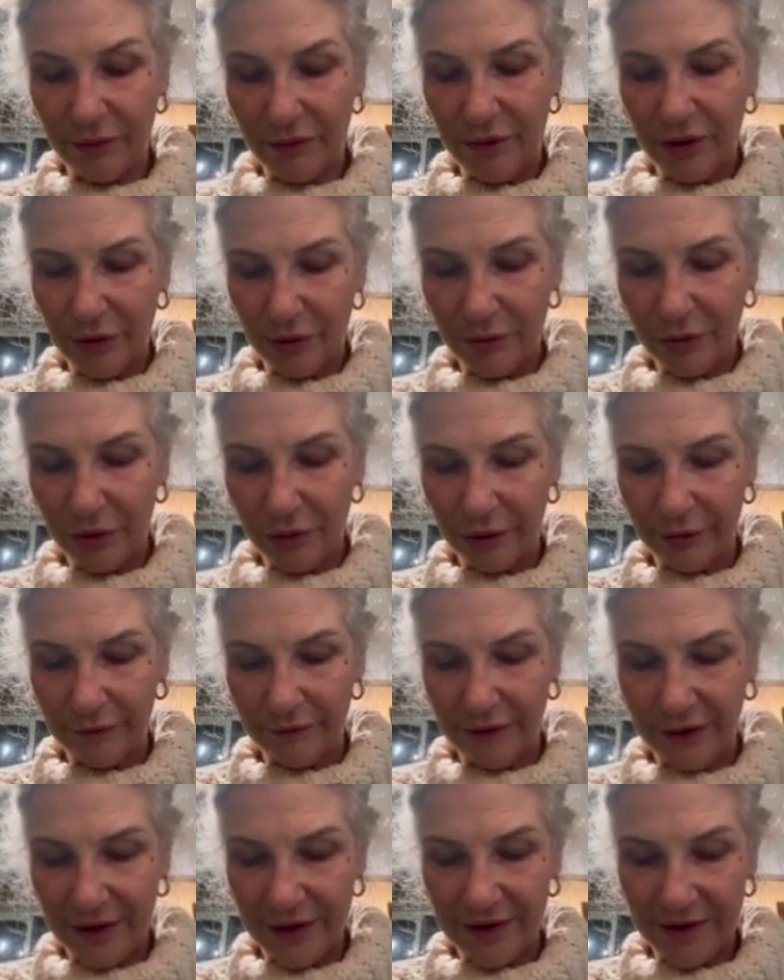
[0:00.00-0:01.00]
you know, polar
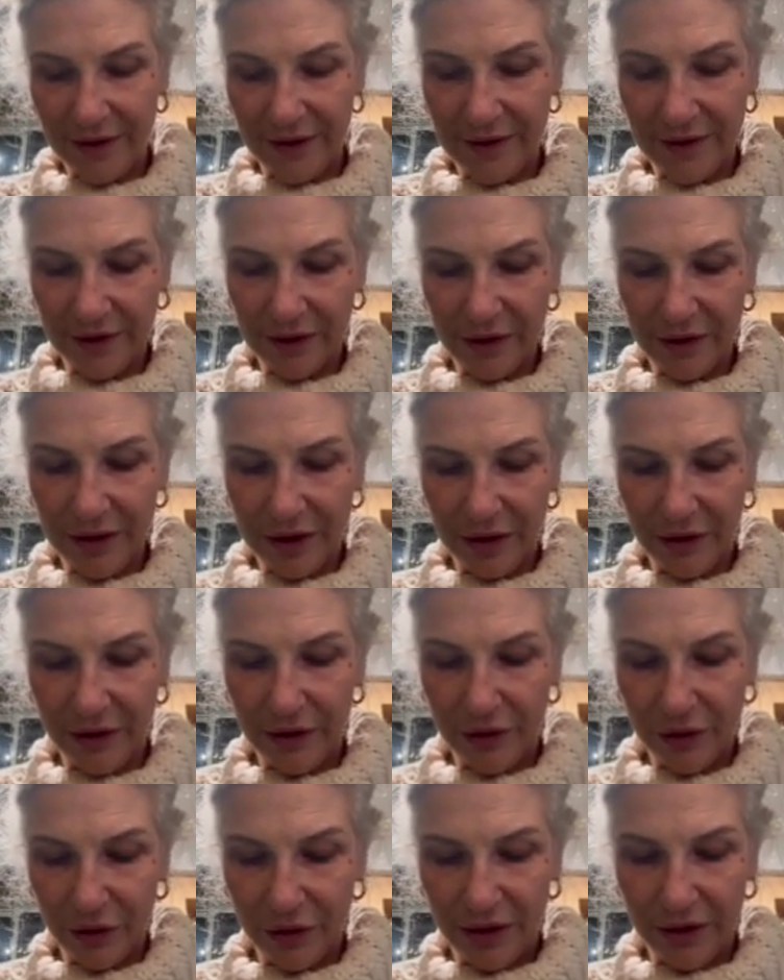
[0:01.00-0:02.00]
fleece is a
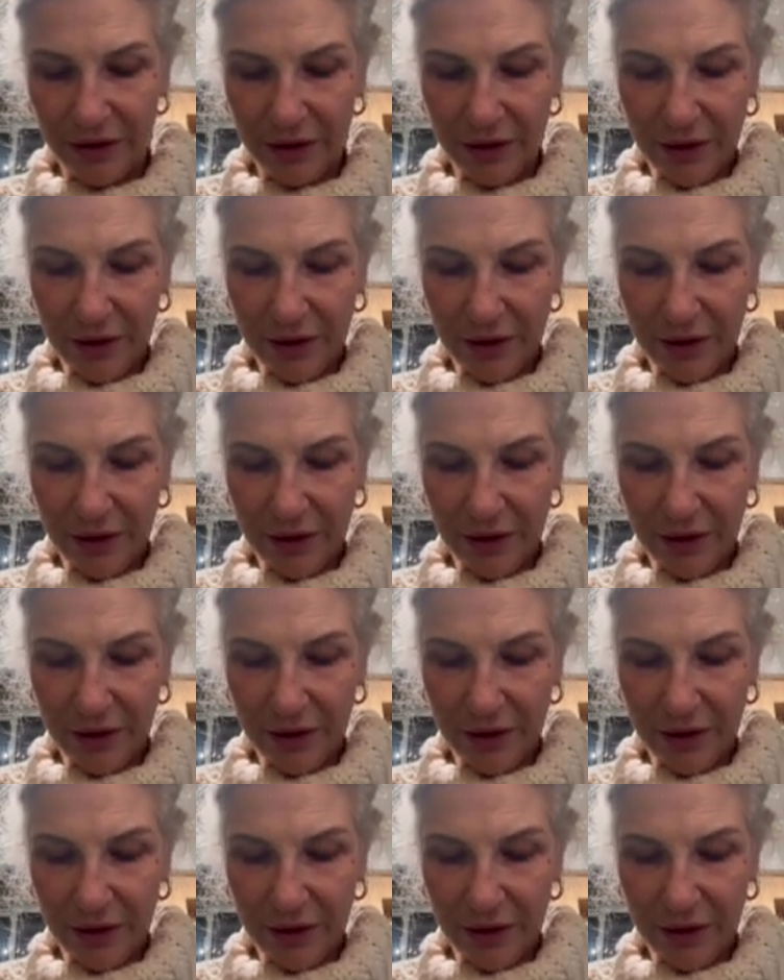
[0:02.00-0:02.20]
good